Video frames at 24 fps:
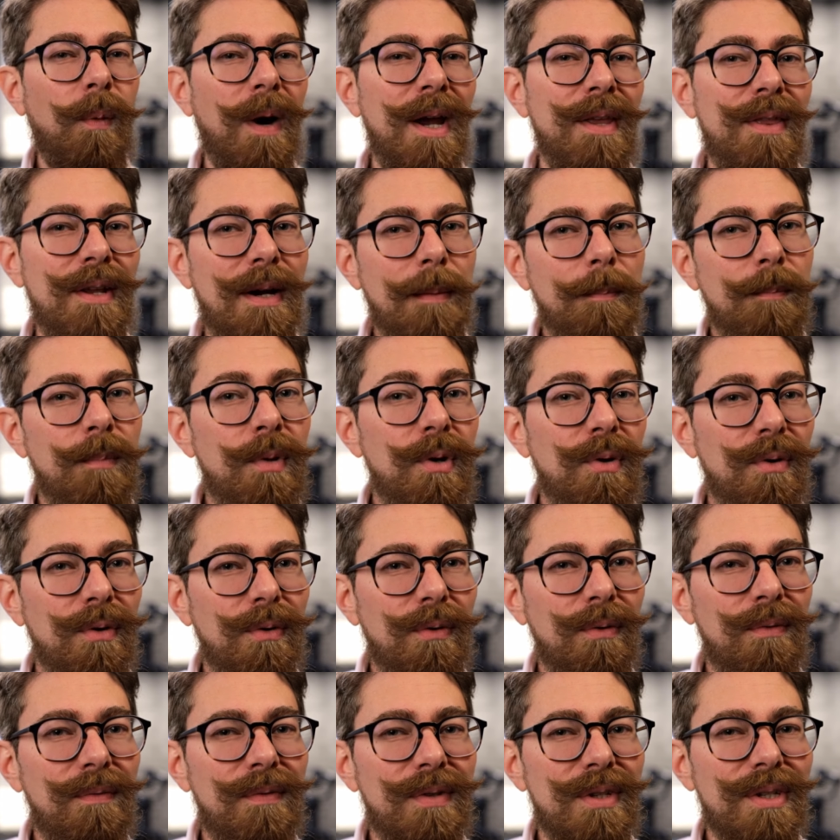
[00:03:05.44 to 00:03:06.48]
the way that it
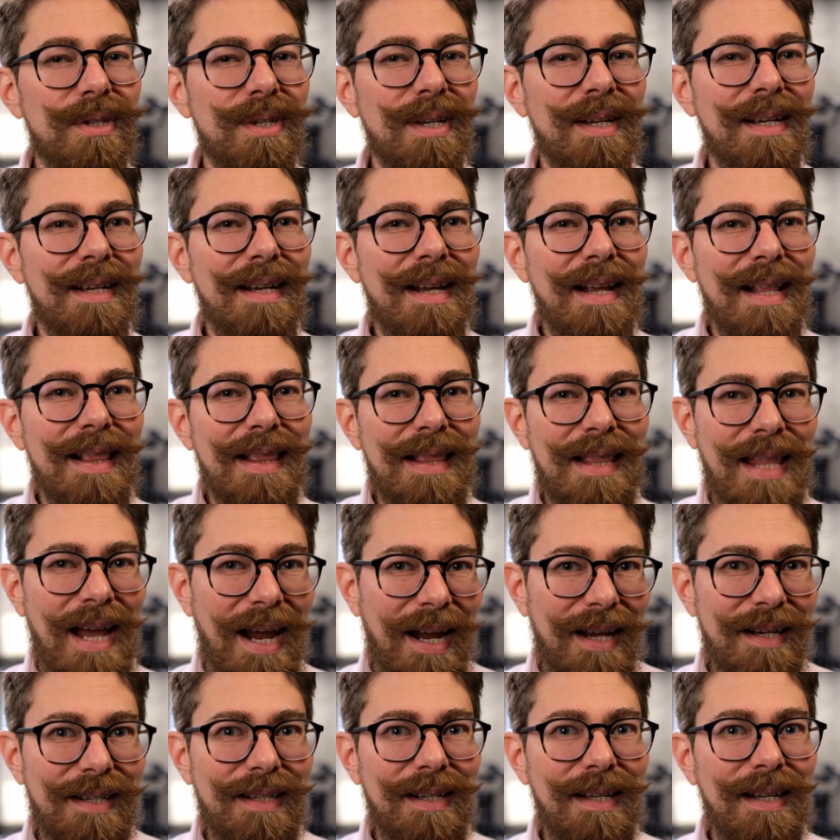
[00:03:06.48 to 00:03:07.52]
moves,
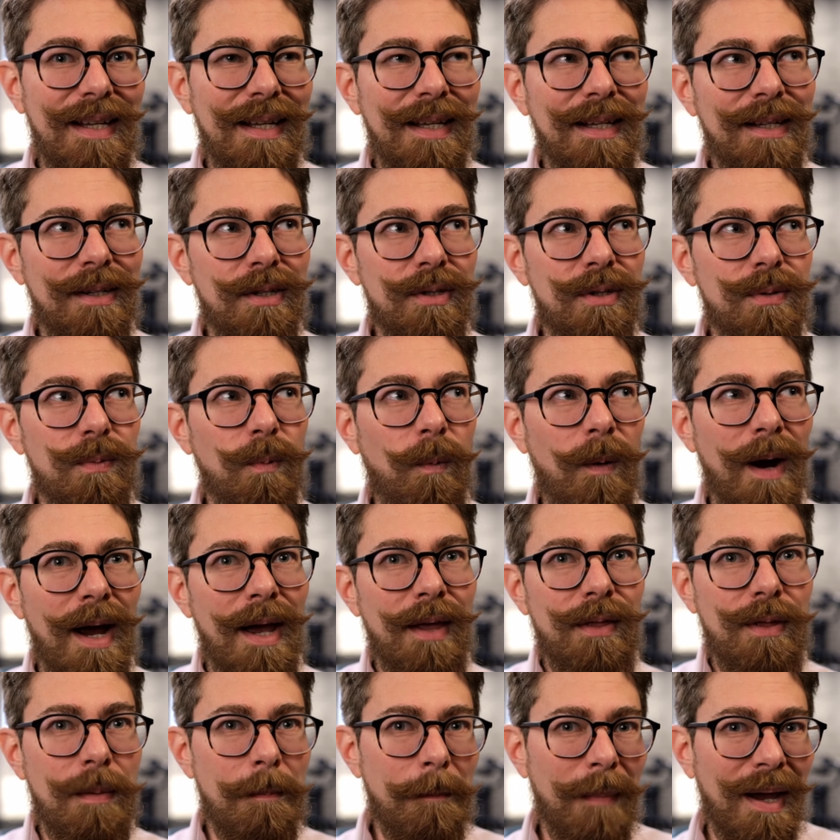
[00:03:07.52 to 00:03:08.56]
that is
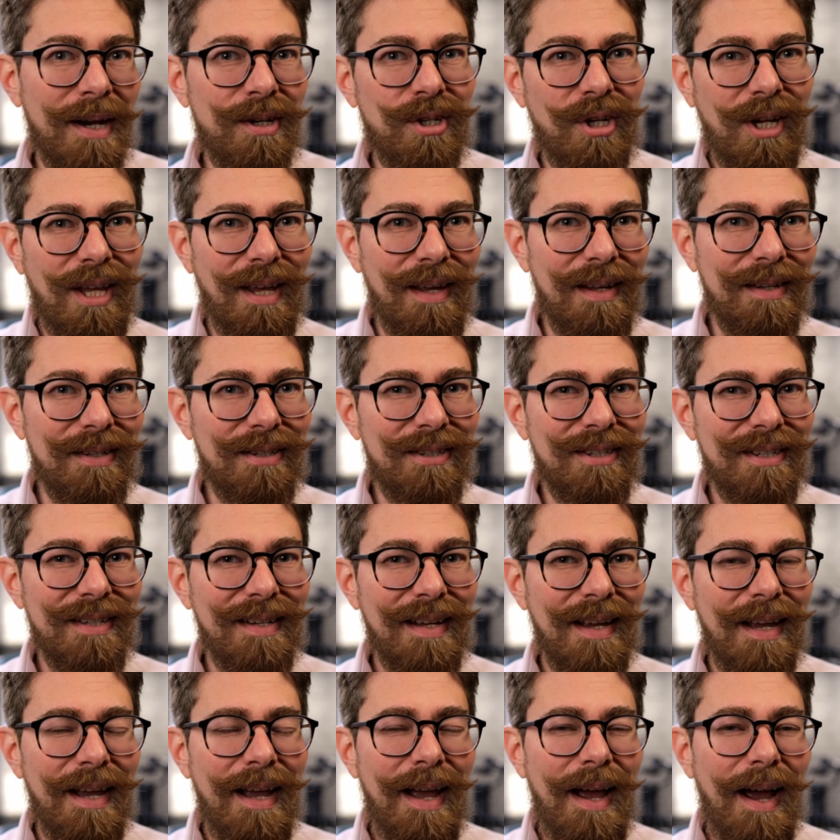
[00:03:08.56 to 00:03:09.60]
where the magic is.
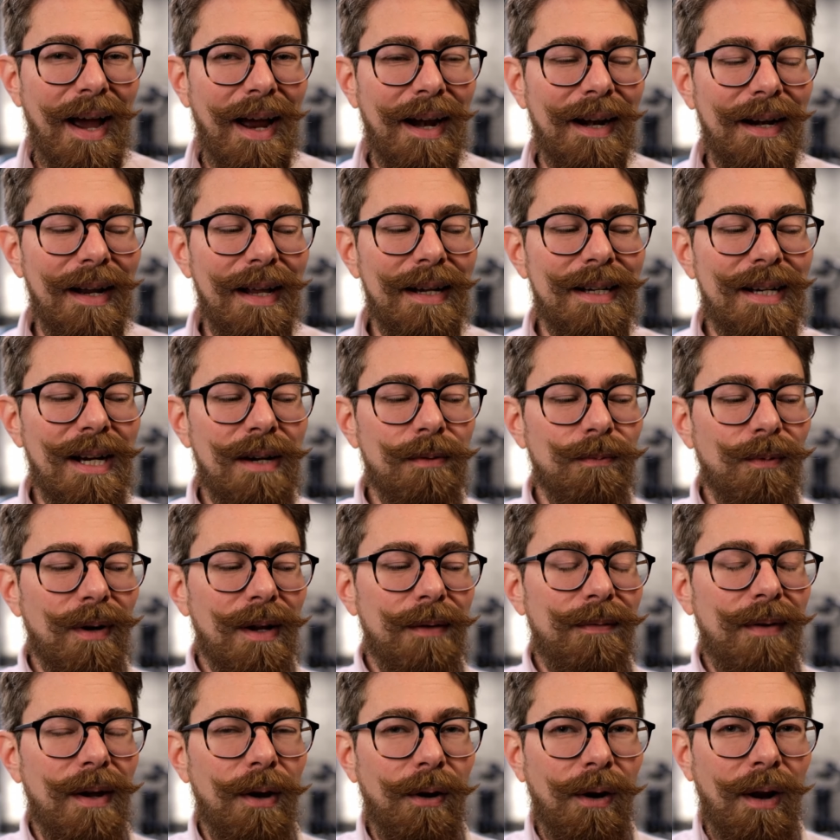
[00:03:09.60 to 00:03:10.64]
And it didn't
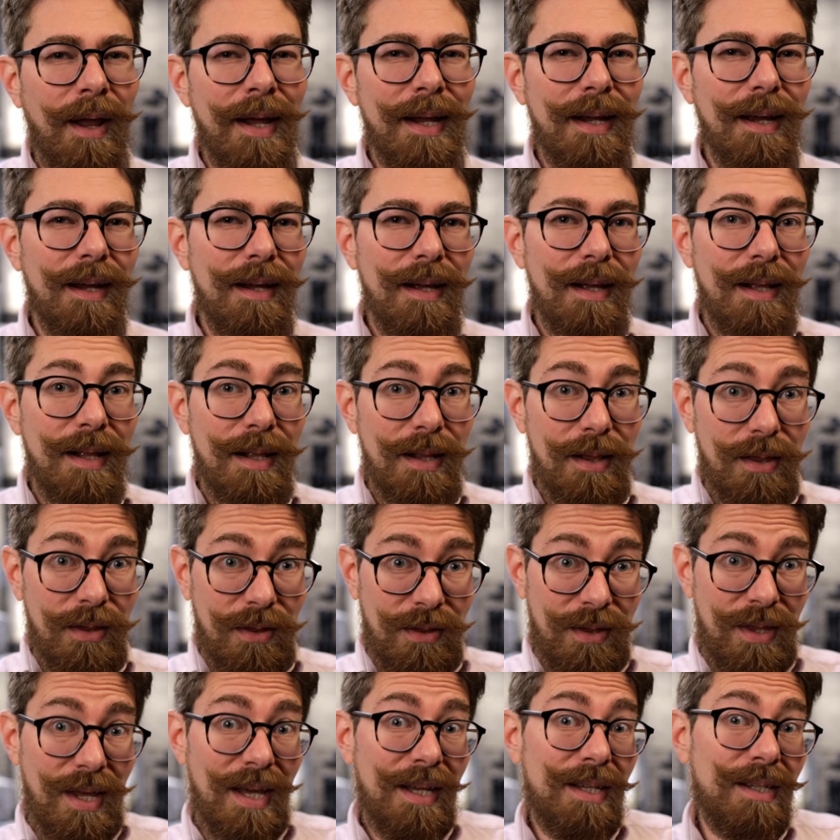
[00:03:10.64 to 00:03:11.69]
really feel like
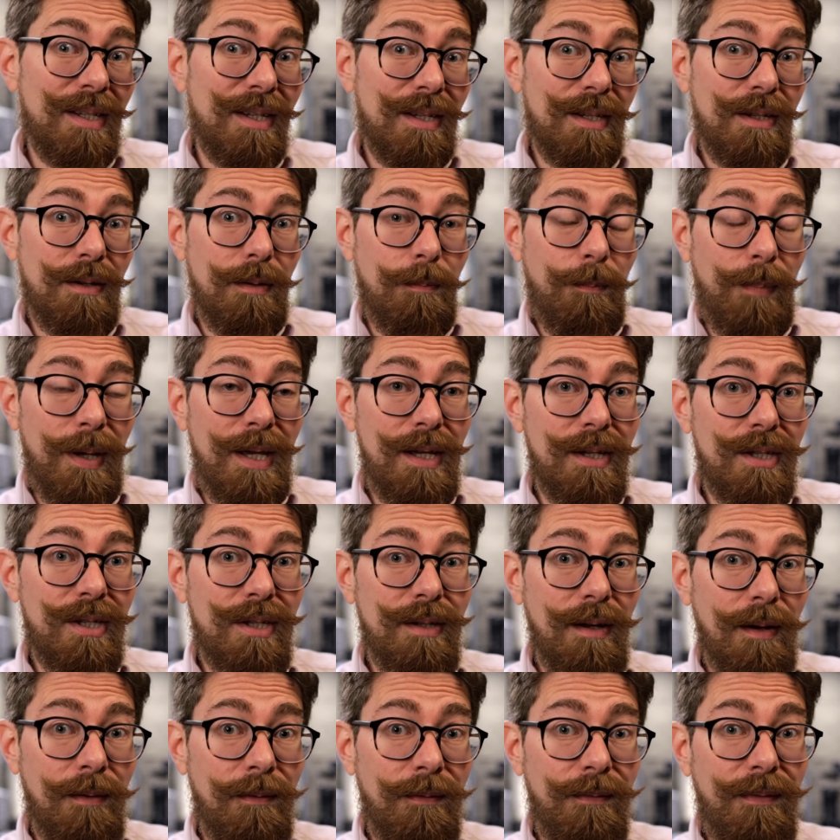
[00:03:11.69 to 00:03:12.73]
this
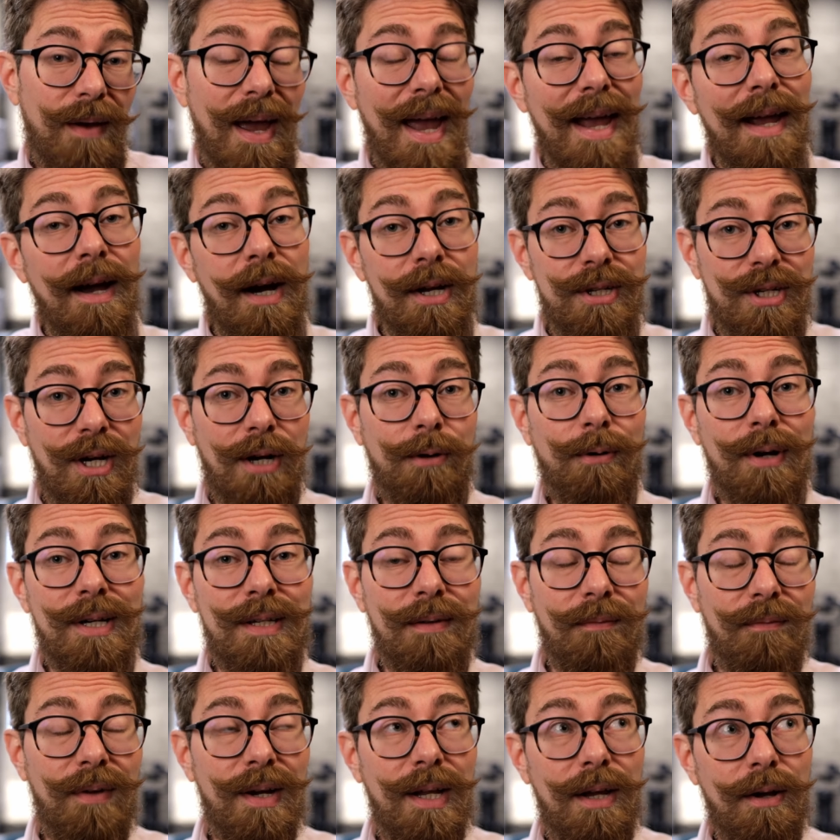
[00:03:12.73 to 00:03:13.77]
piece of
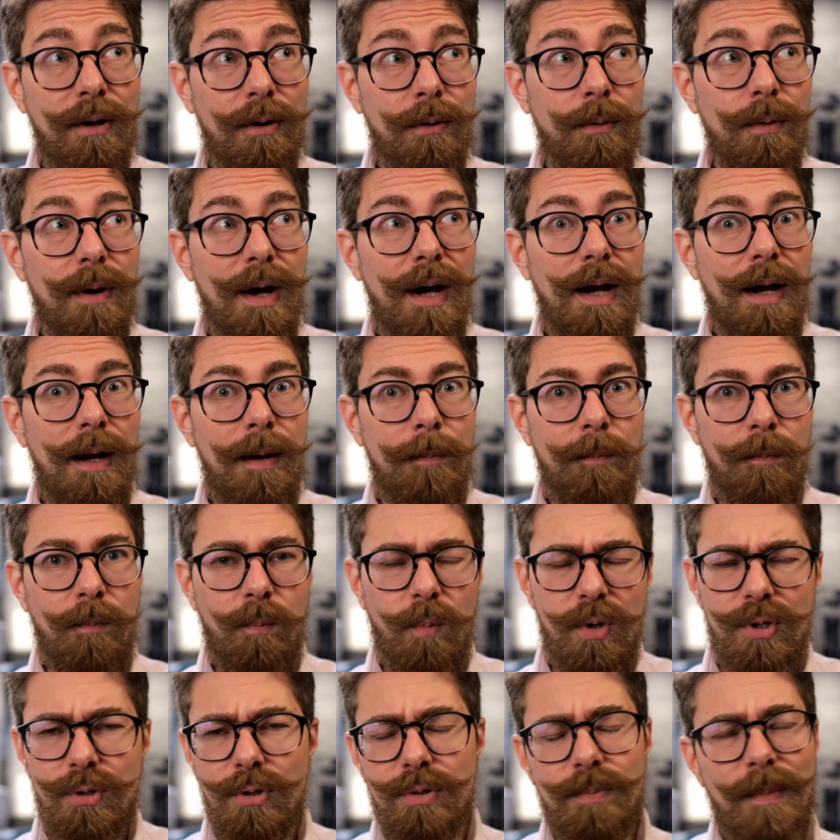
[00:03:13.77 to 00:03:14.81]
AI-generated video,
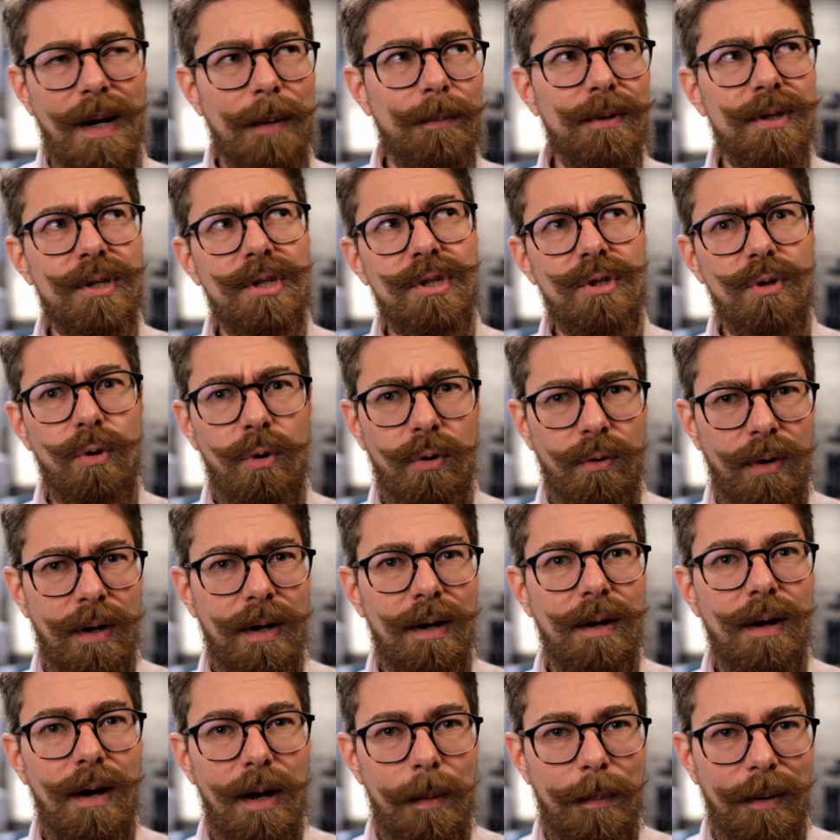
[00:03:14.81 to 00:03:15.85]
which was made with
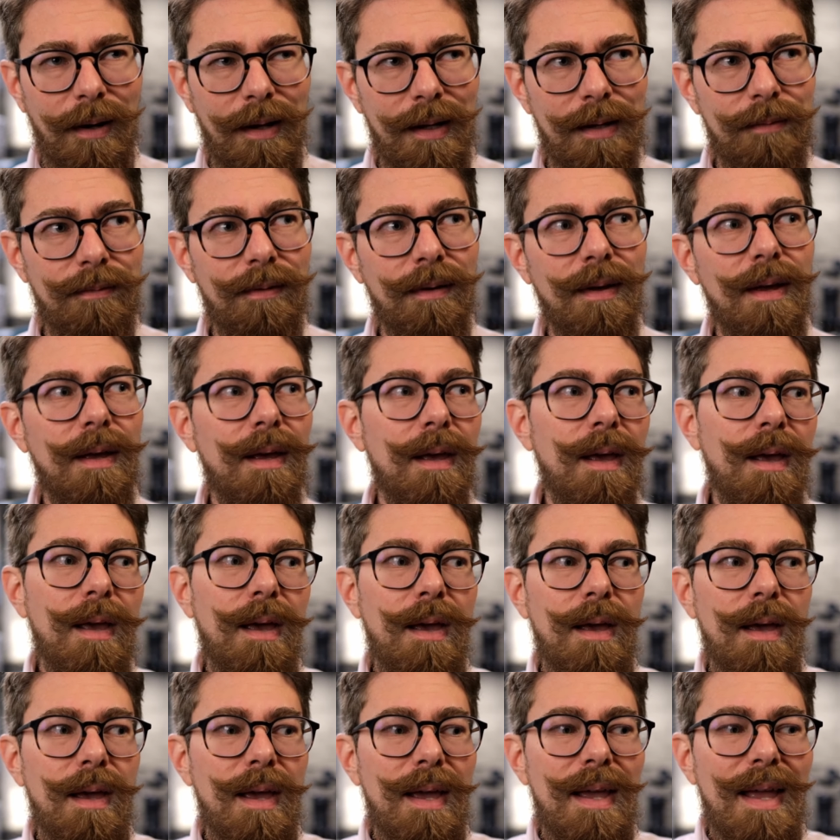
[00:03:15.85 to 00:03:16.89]
Sora, I believe,
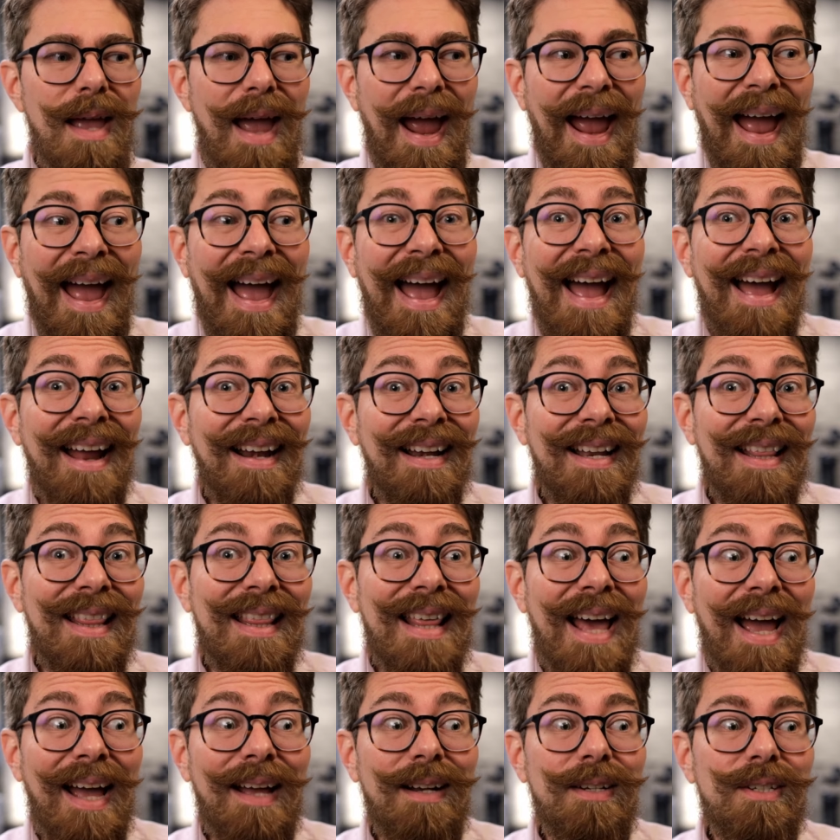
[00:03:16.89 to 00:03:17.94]
had
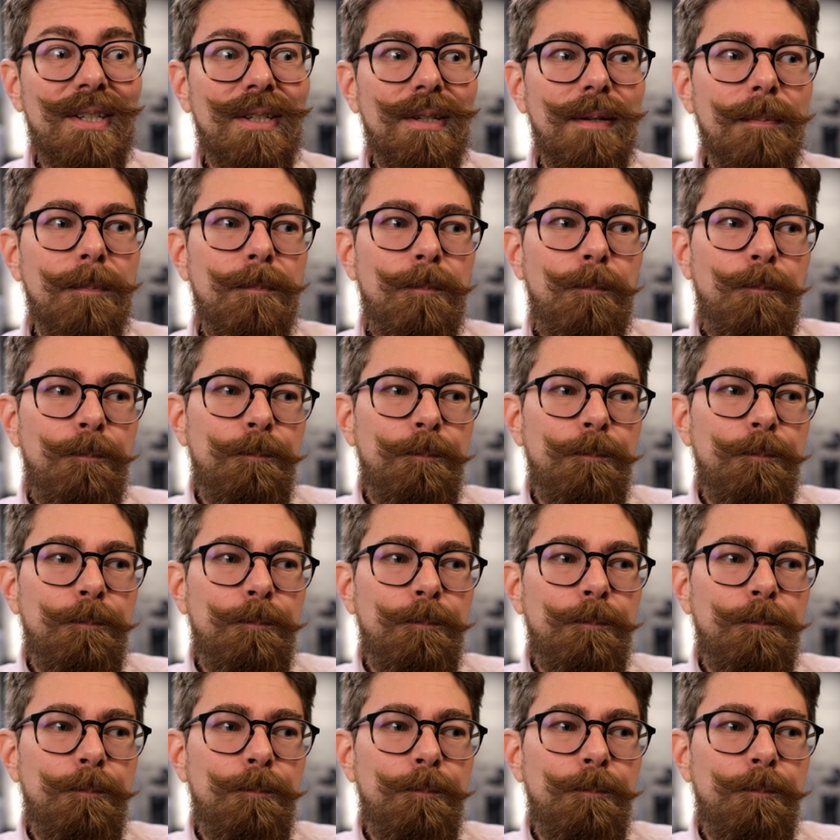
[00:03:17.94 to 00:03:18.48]
that